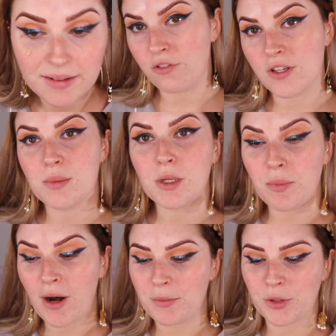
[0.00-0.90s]
First, I'm going
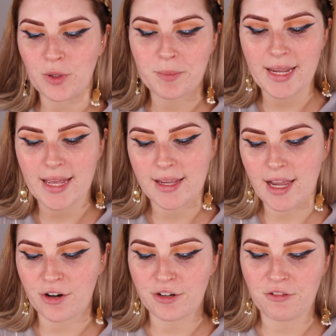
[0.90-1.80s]
to prime with one of my
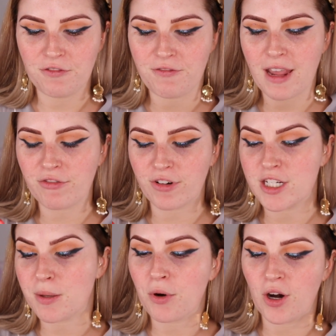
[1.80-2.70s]
current
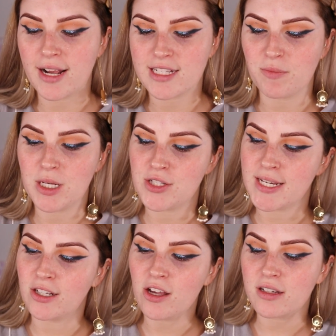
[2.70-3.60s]
favorite products I've been
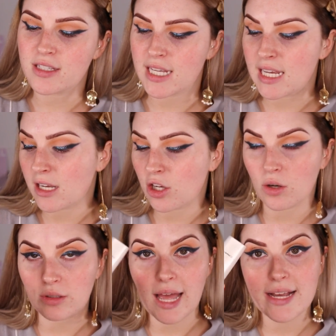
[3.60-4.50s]
using a lot, the
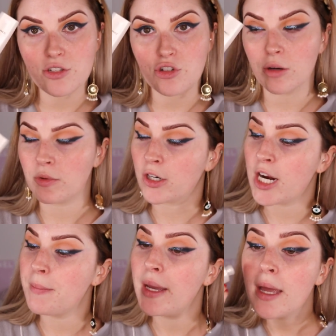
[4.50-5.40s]
Gold Light Strobe
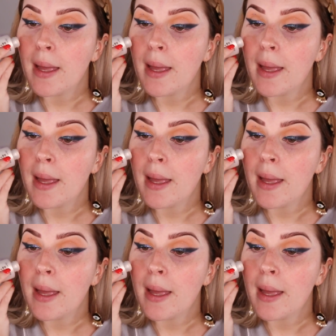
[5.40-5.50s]
Cream